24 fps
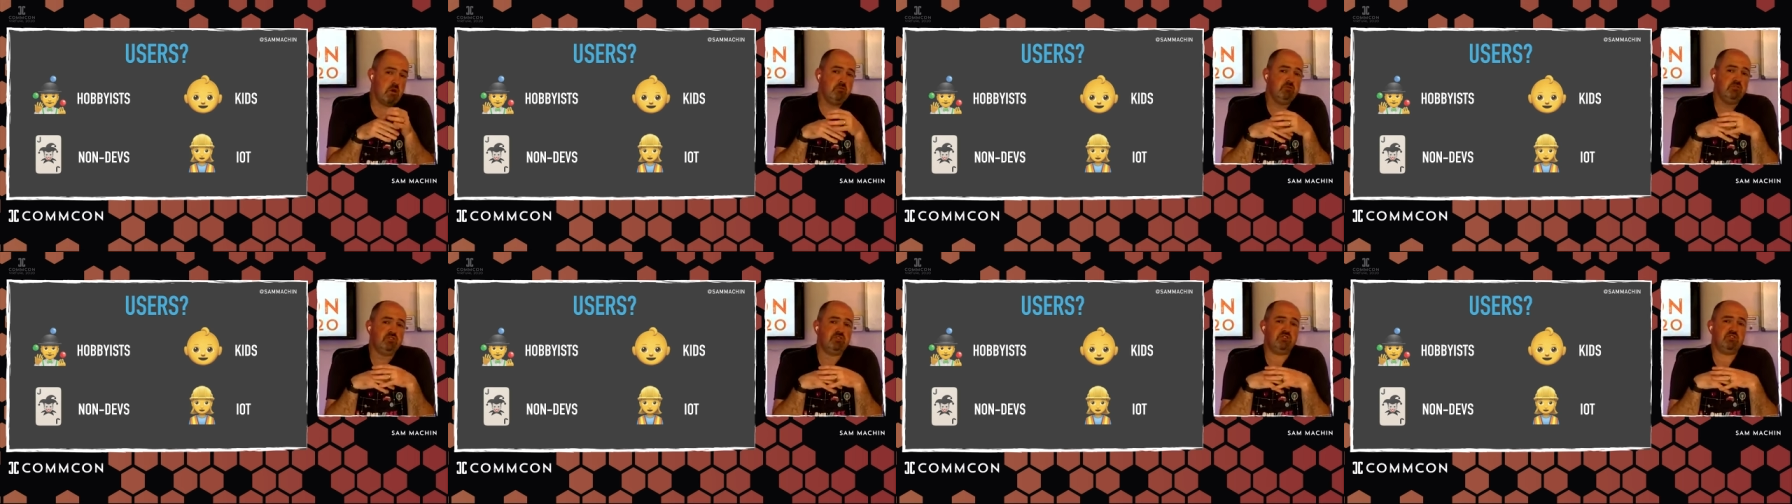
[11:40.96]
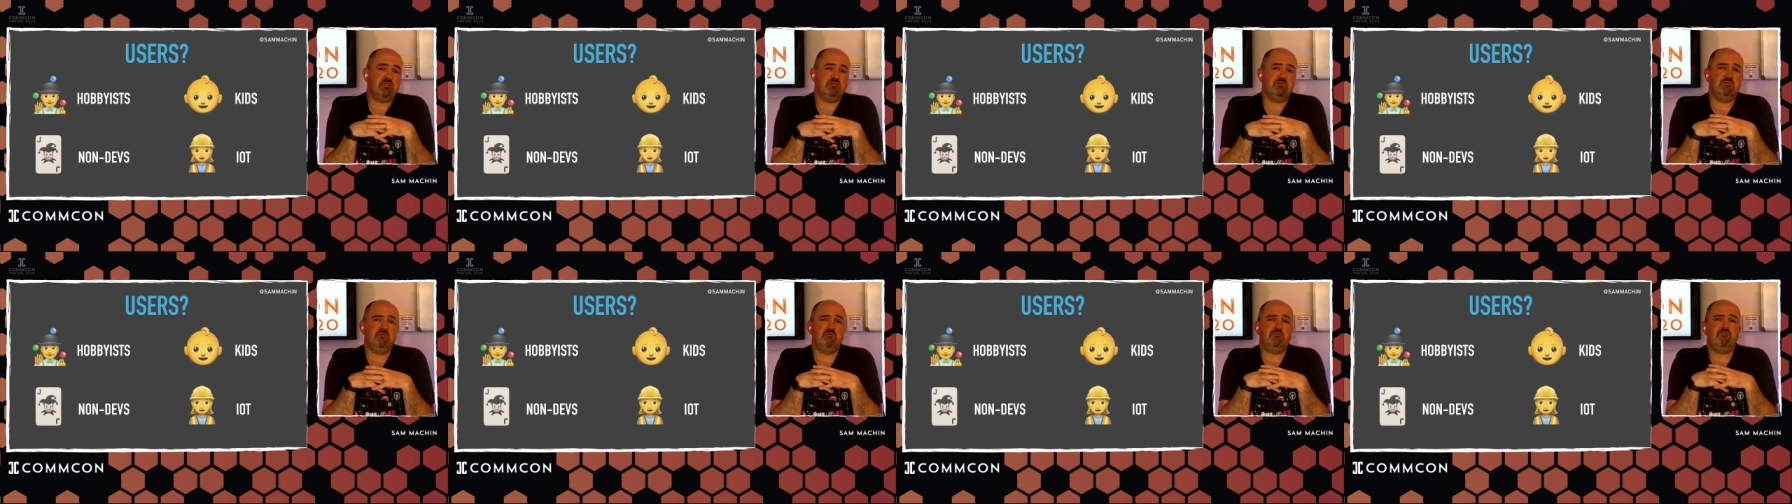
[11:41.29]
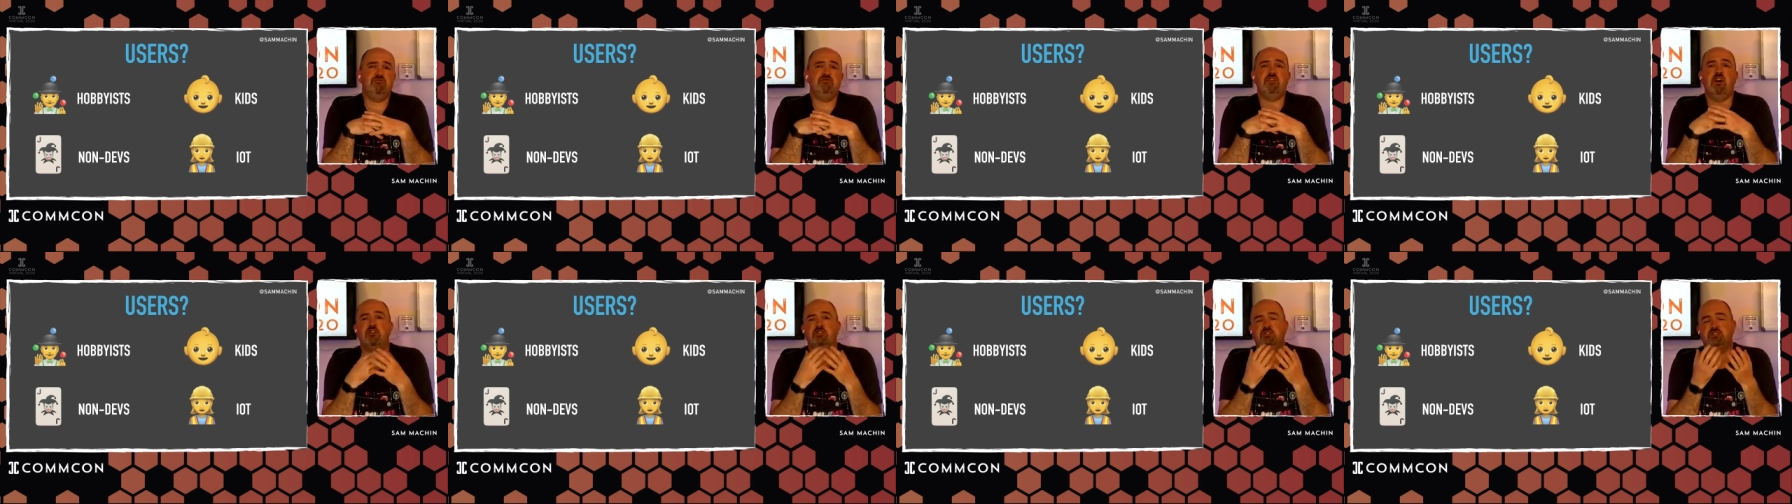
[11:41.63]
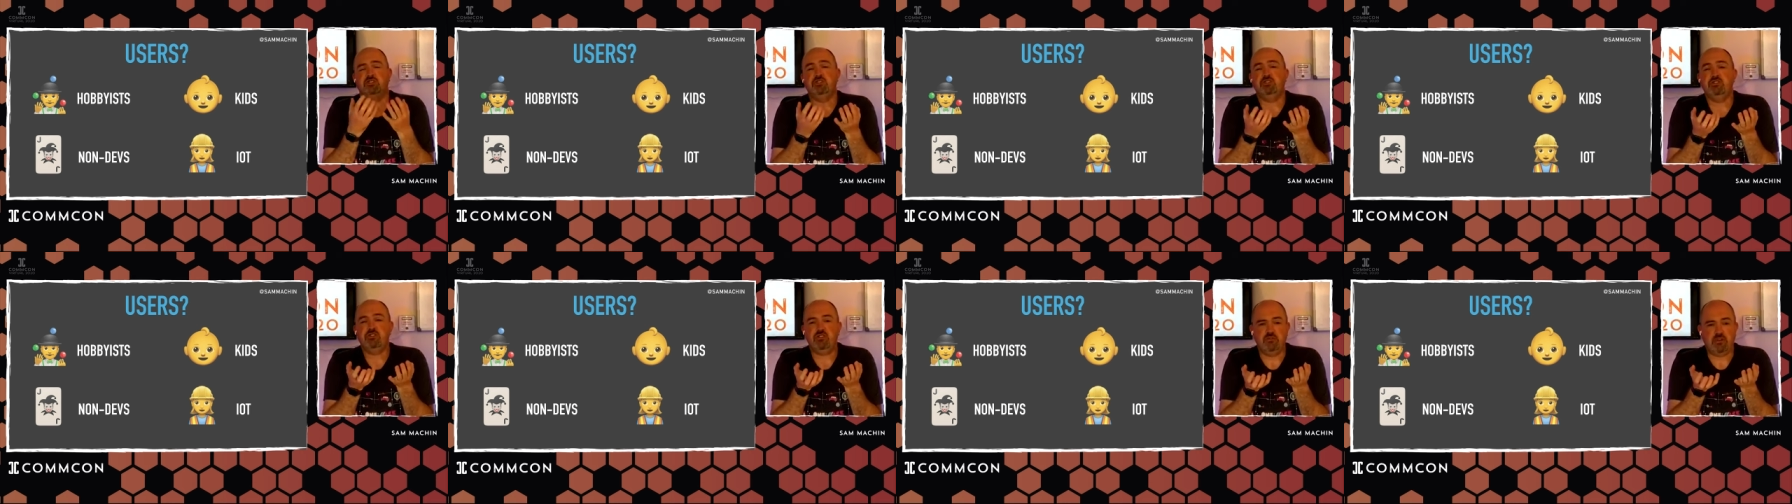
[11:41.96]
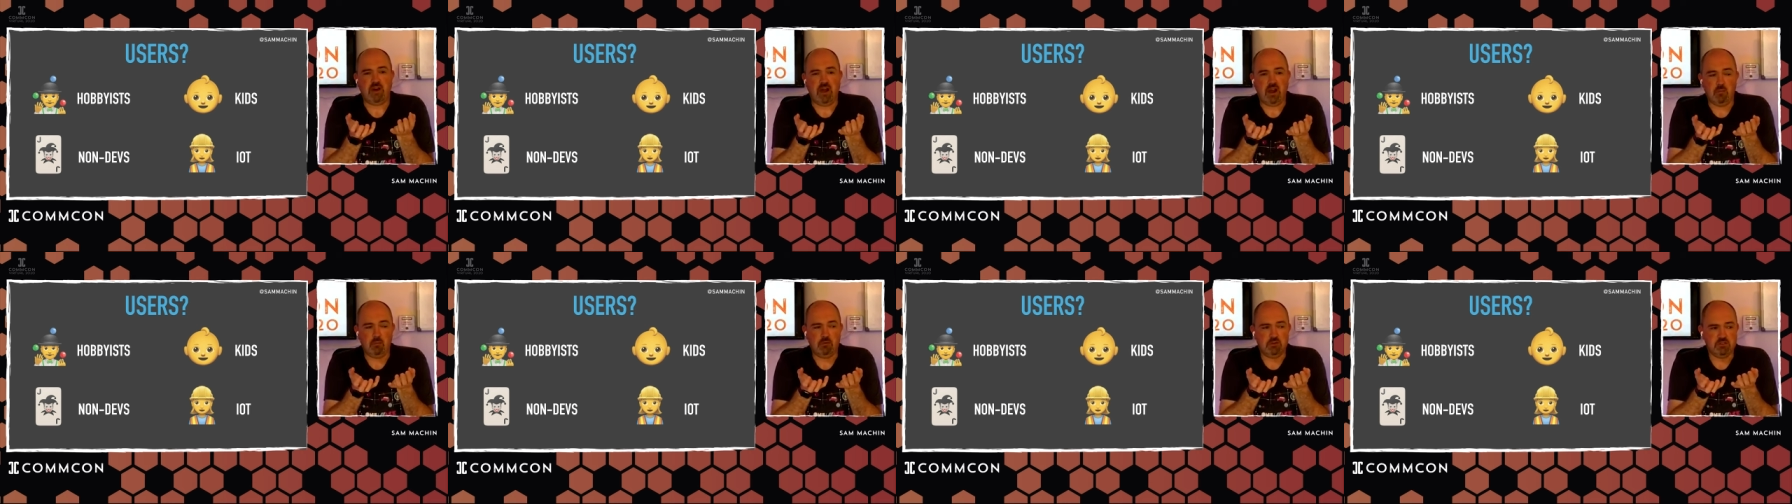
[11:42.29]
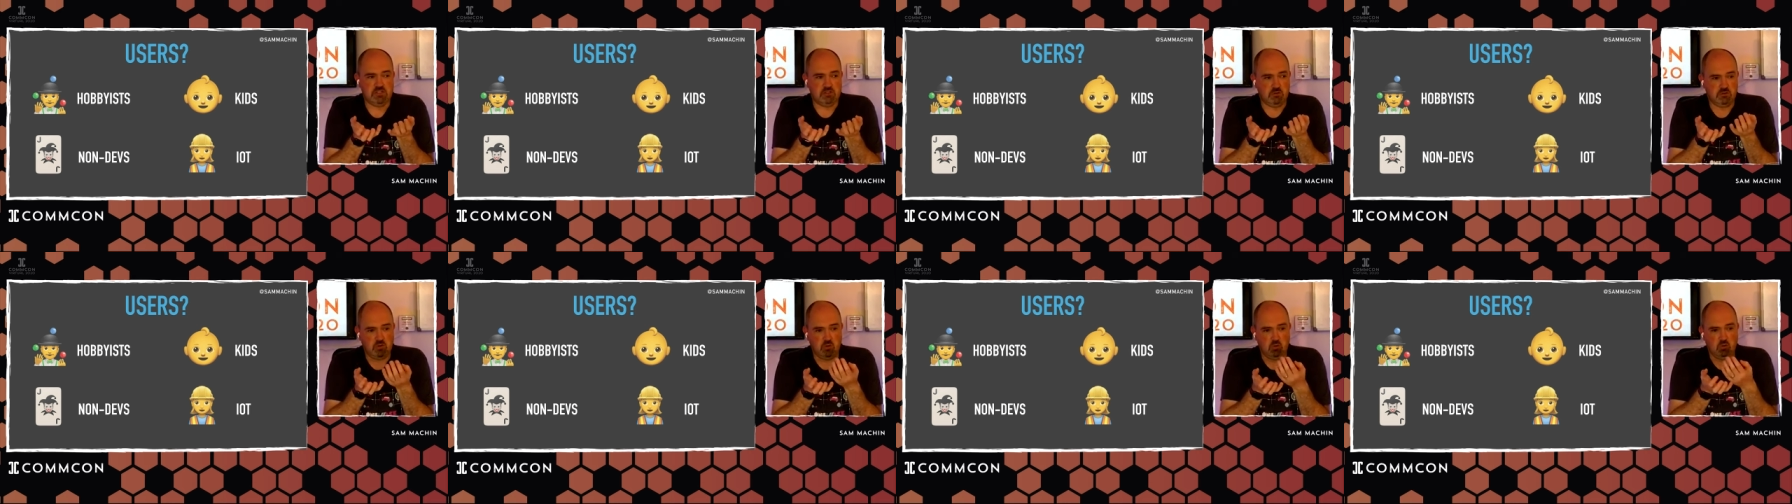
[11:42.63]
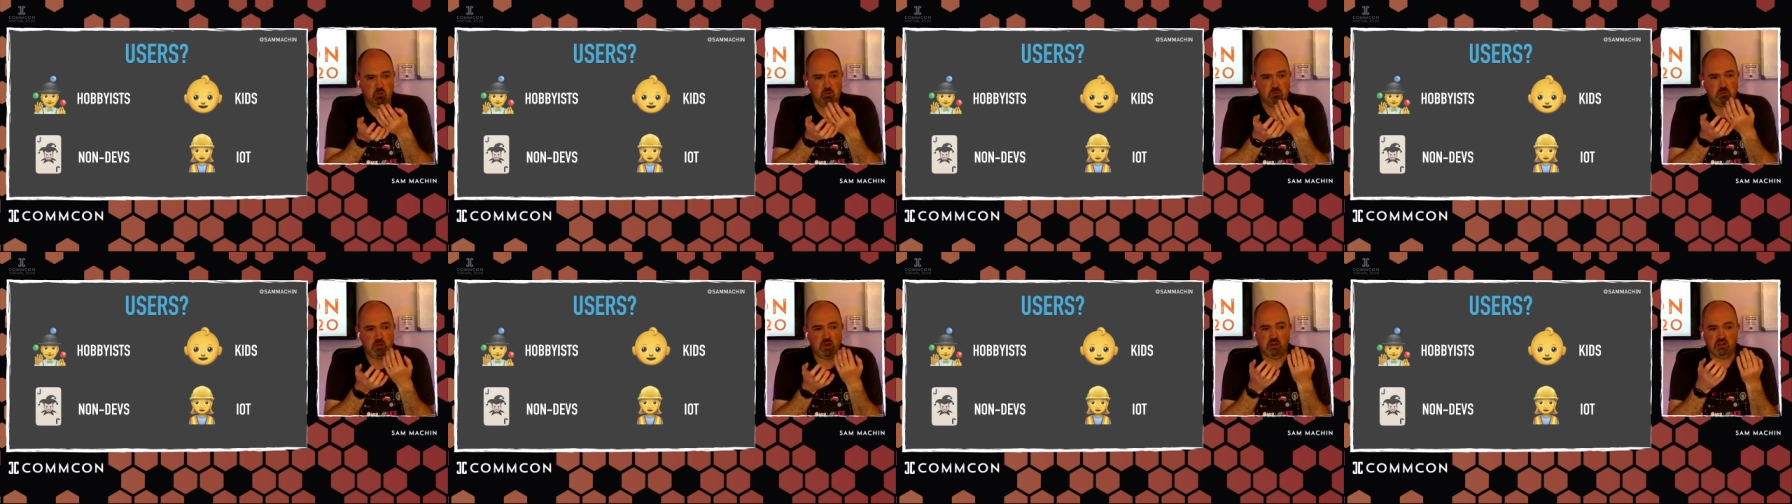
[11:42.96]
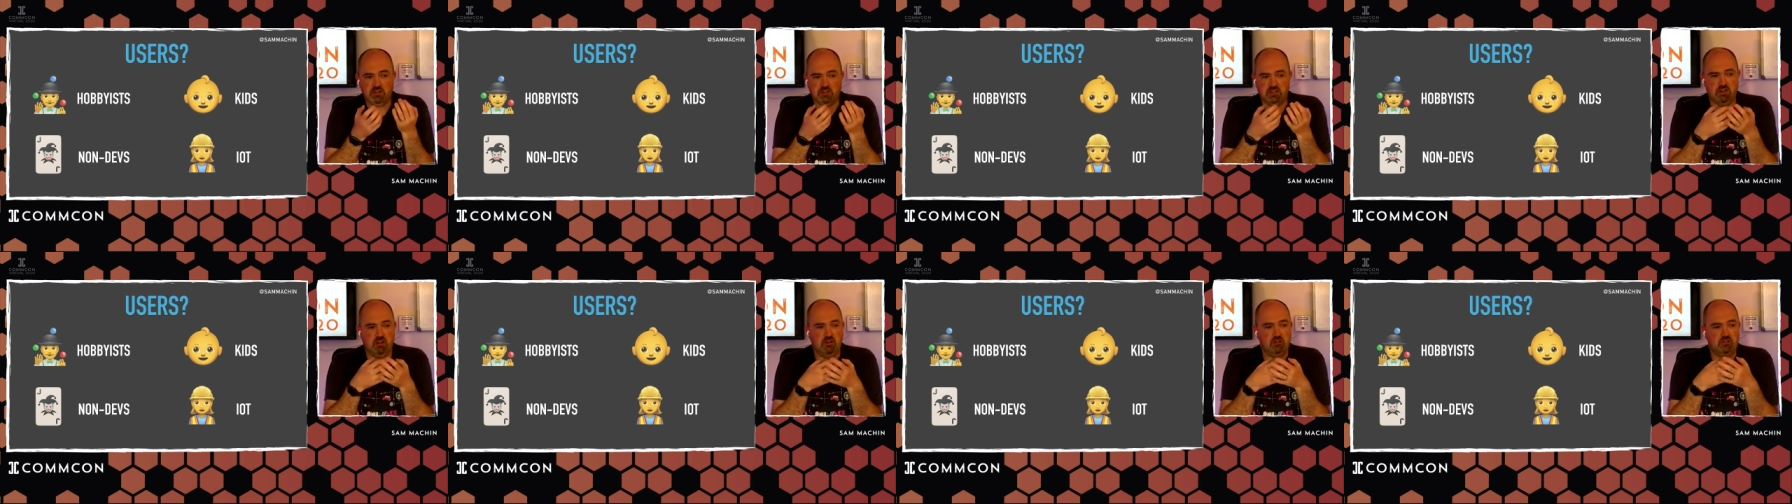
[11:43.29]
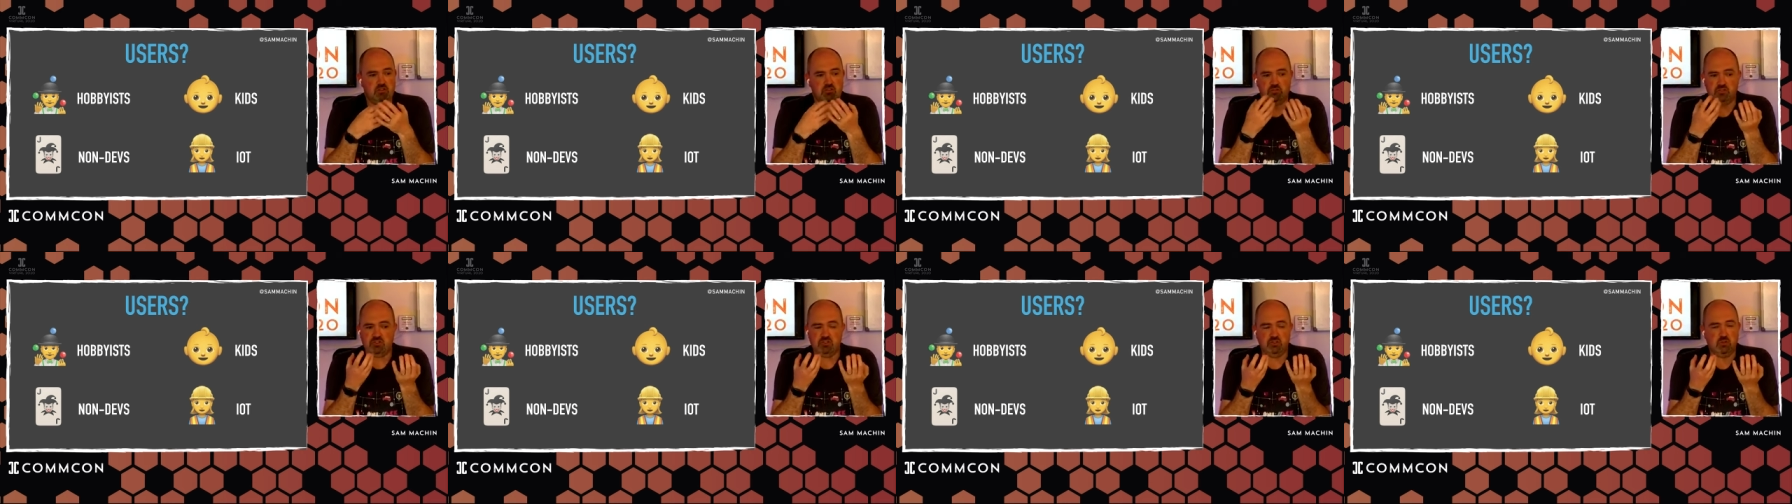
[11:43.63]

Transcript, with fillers: most production developers, as I would call them, guys, you know,